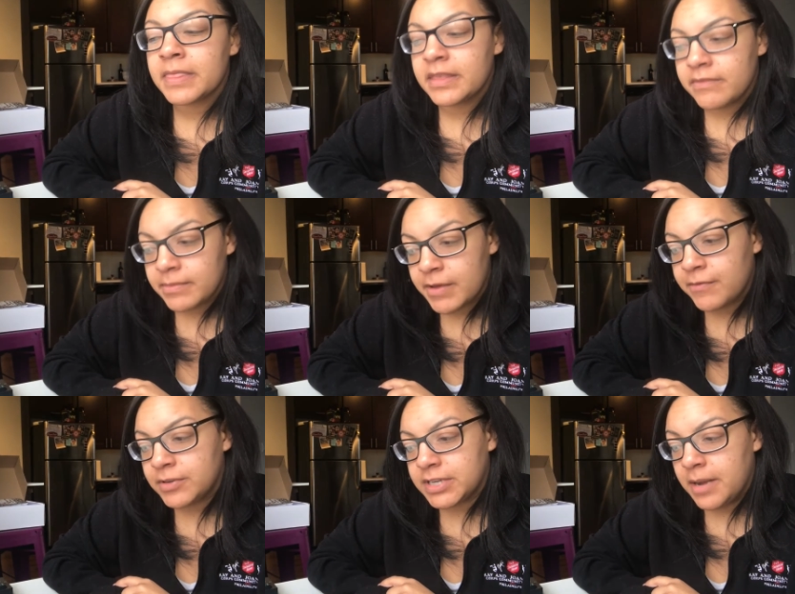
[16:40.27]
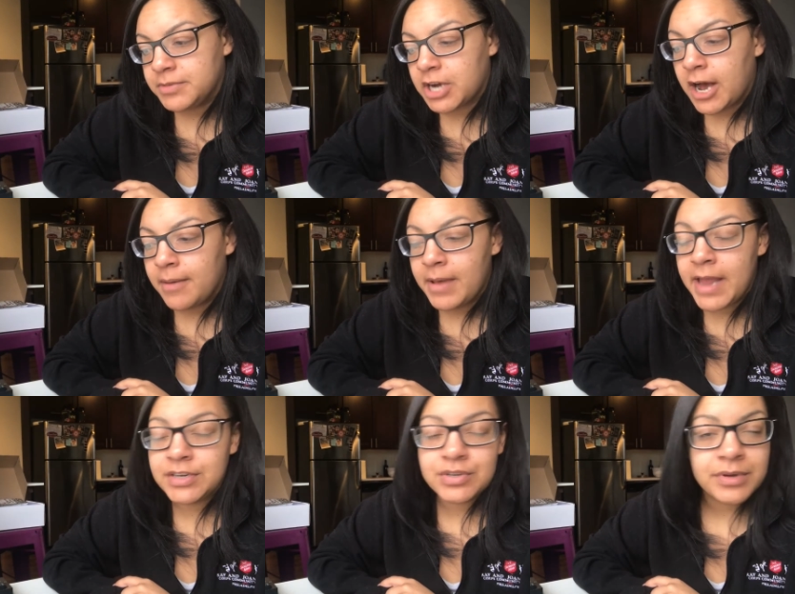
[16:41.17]
leaving my full-time job
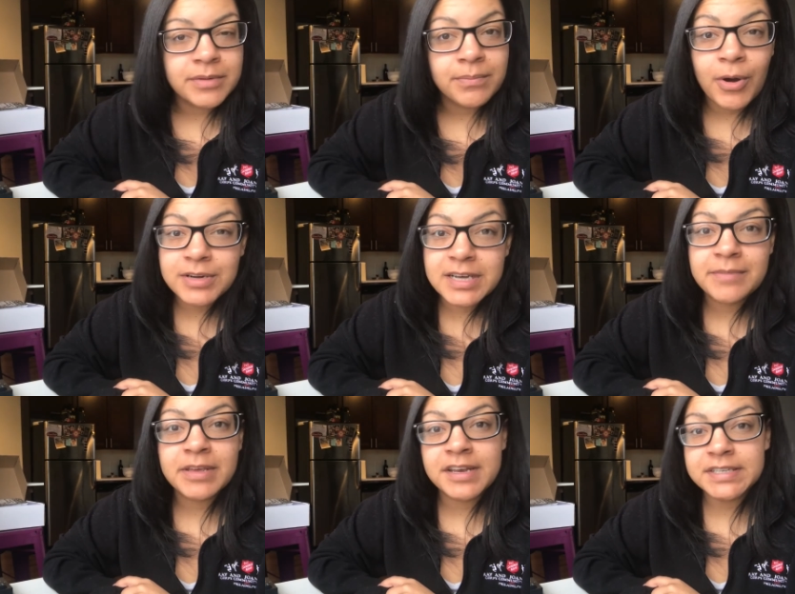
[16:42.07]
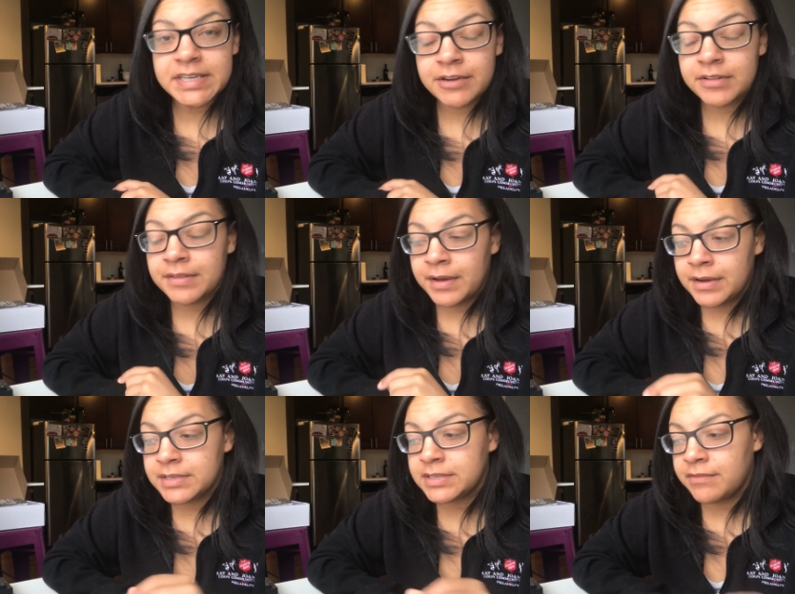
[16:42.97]
and doing part-time gigs here and there
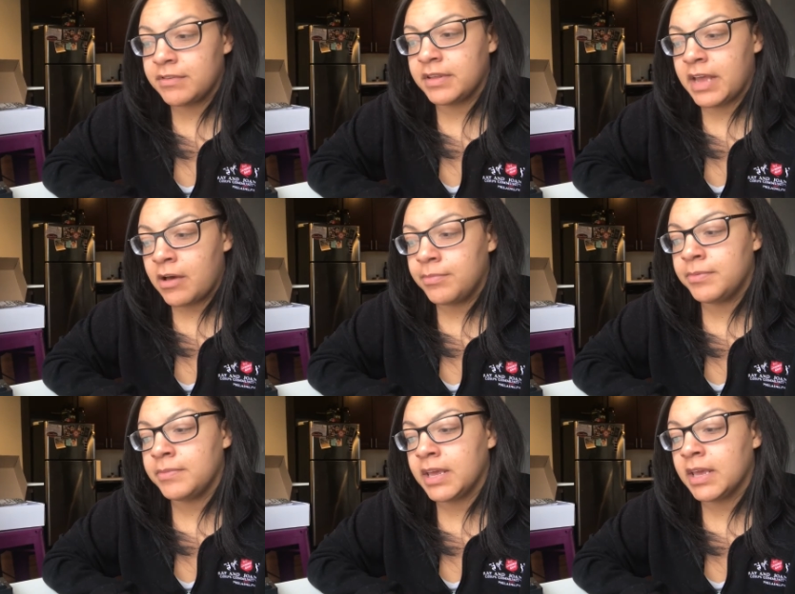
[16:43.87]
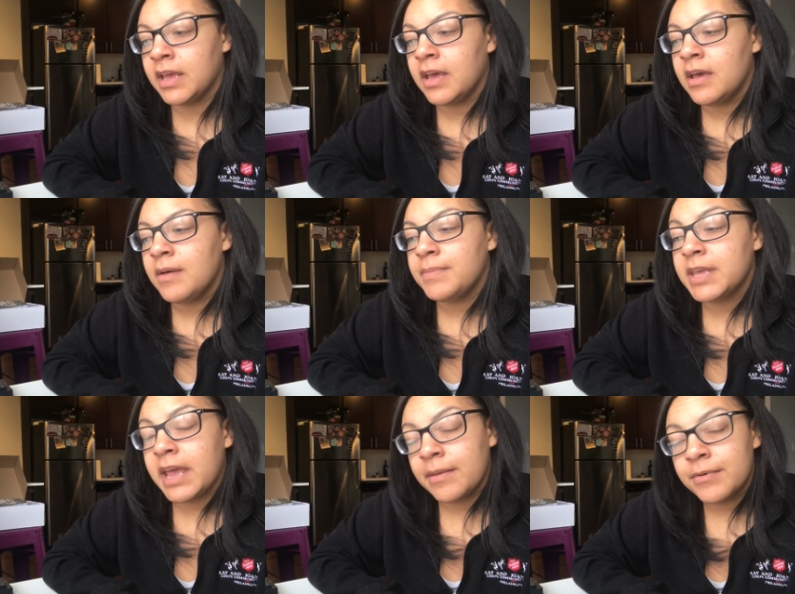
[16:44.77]
has definitely helped me
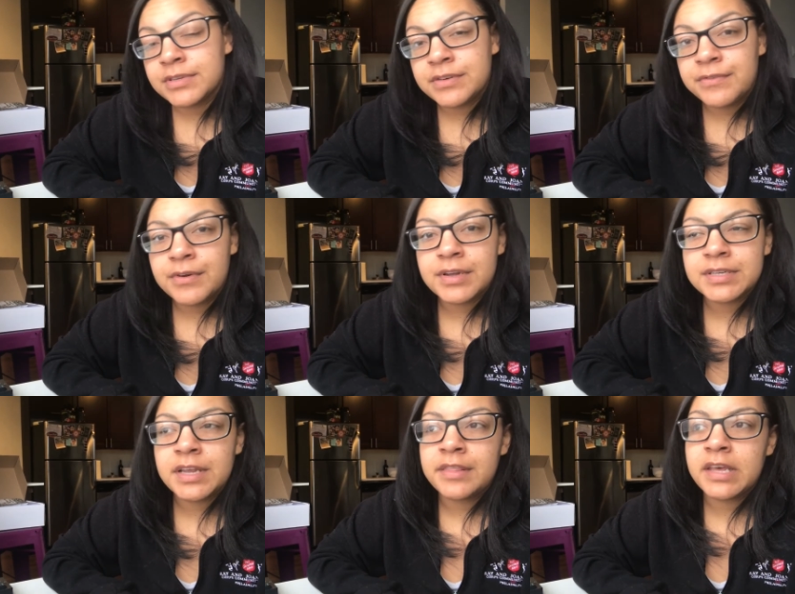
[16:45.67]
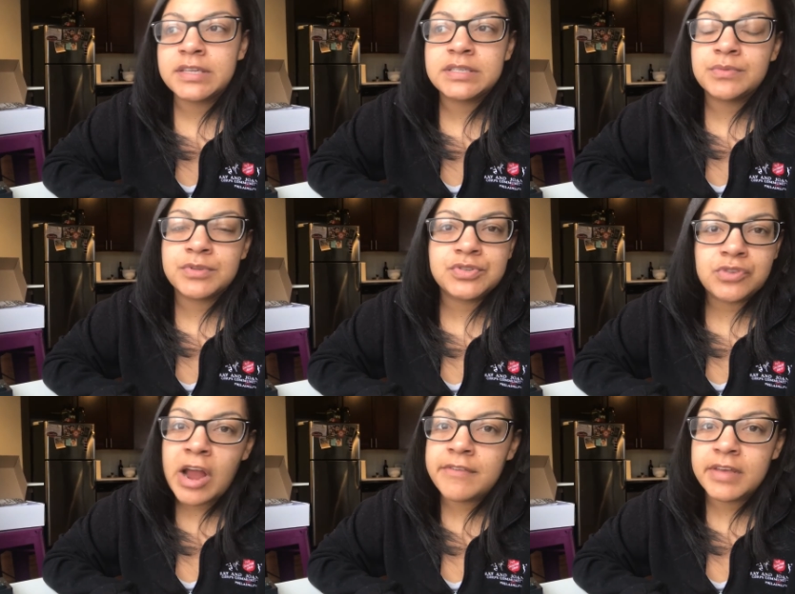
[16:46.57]
be able to focus on this. With
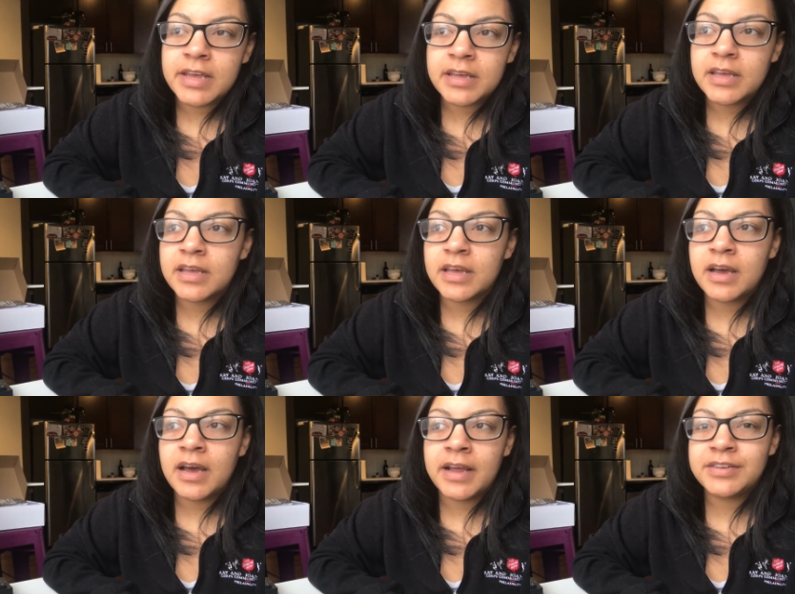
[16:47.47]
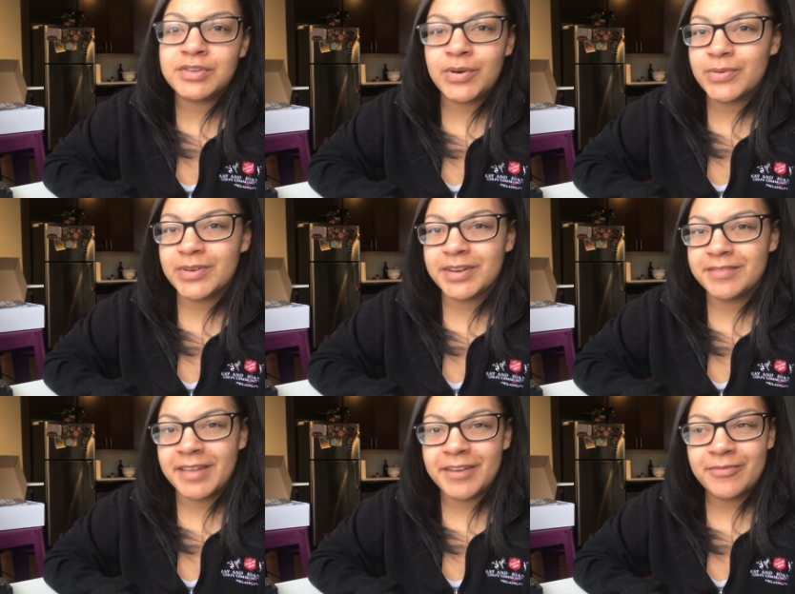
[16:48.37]
driving, I don't
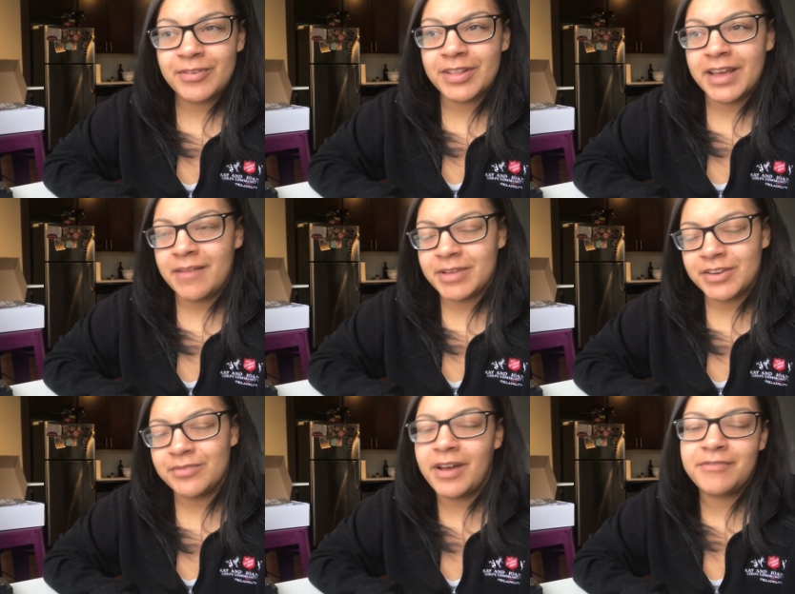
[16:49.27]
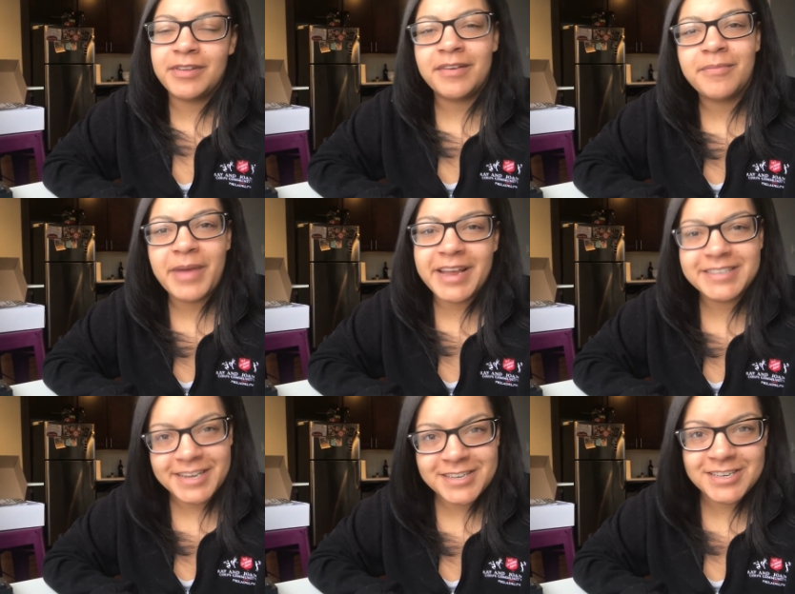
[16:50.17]
like really, I mean, you have to pay
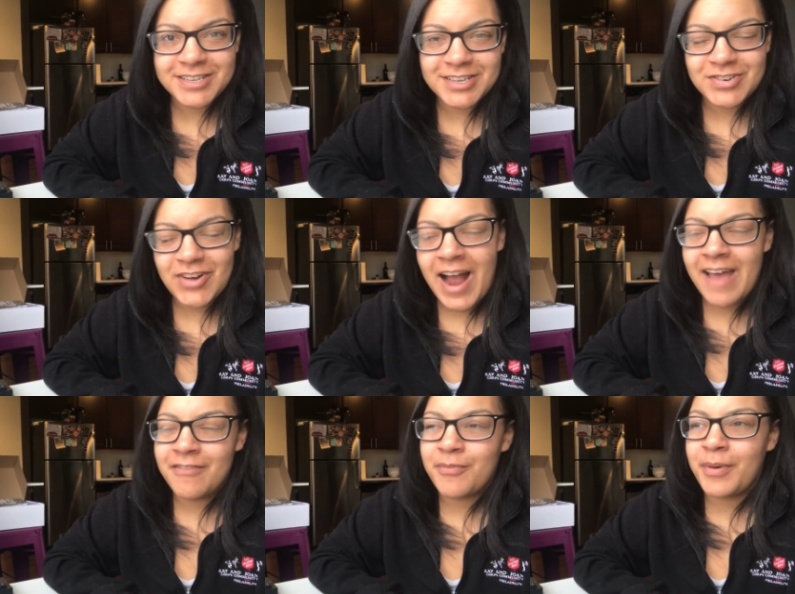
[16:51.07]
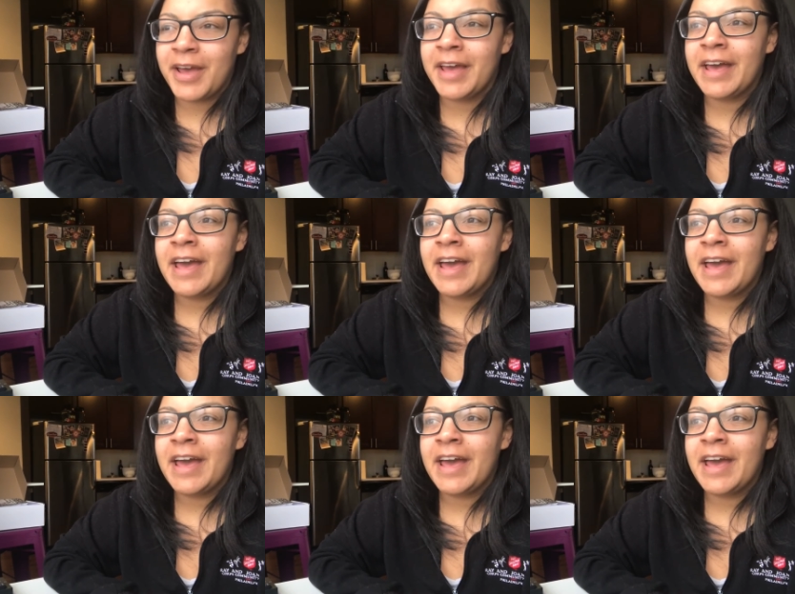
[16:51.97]
attention to drive, but